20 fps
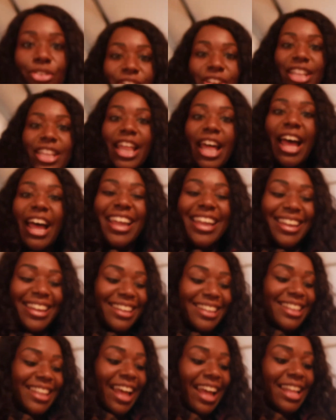drink that,
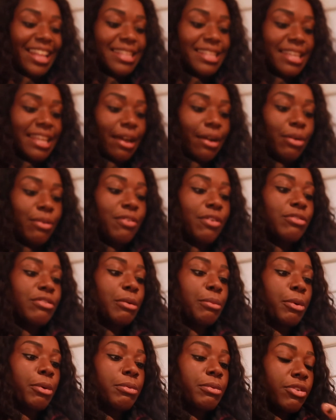eat that, see how it feels.
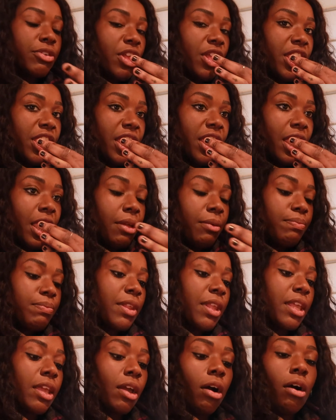I'll probably just
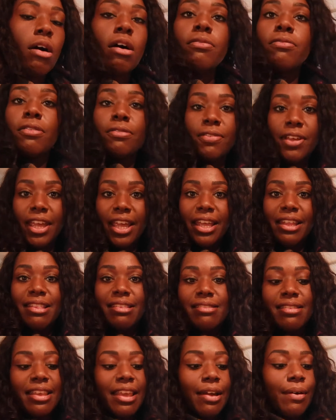eat half of it
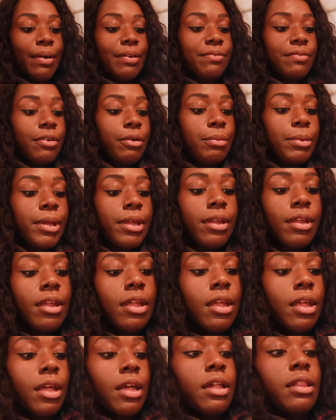and see how it feels.
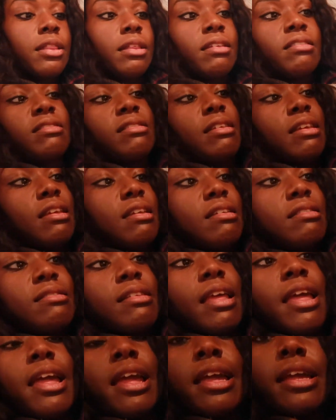This is
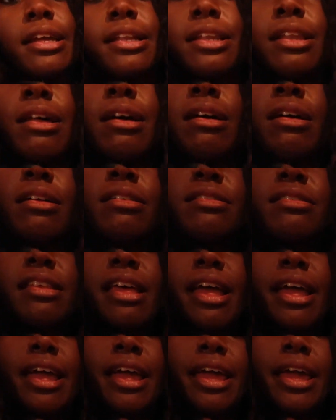a
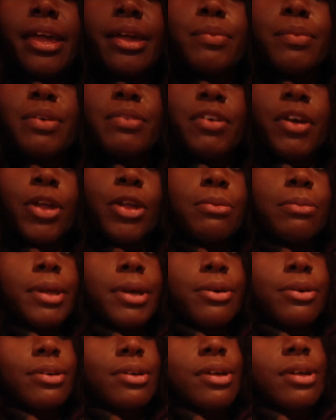latte with oat
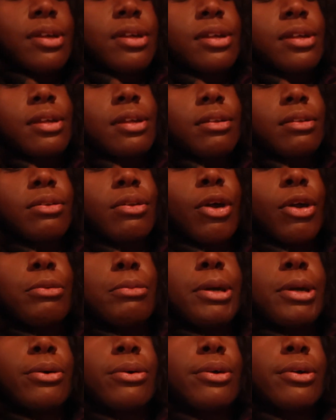milk. Not oat
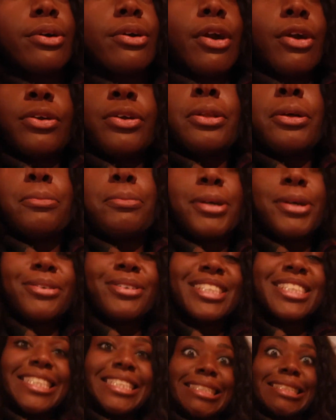milk, coconut
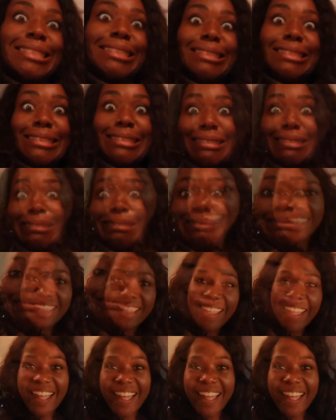milk.